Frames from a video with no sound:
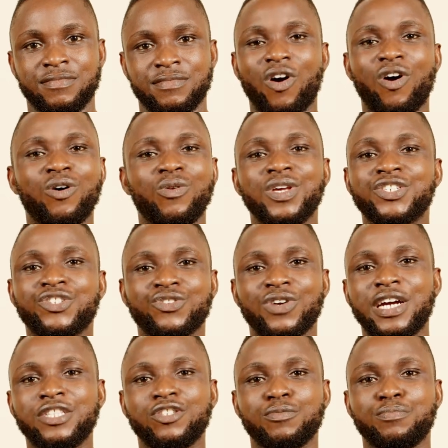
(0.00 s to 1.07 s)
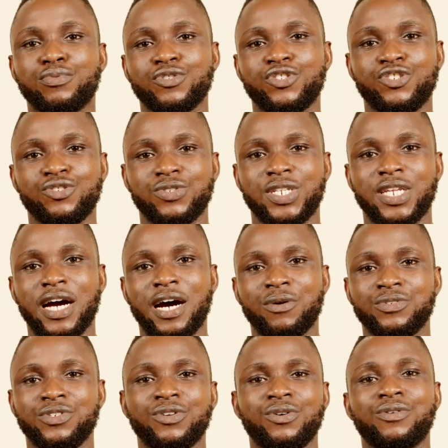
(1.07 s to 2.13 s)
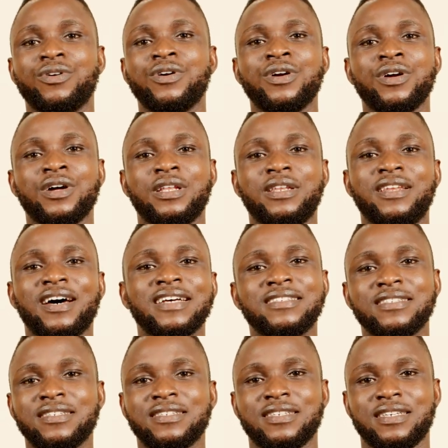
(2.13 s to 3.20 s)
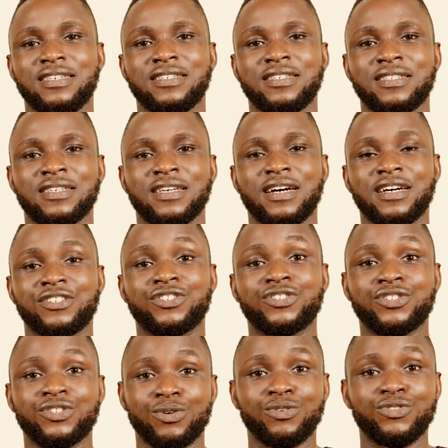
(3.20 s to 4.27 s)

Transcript: always trying to put you down. You know, narcissists are so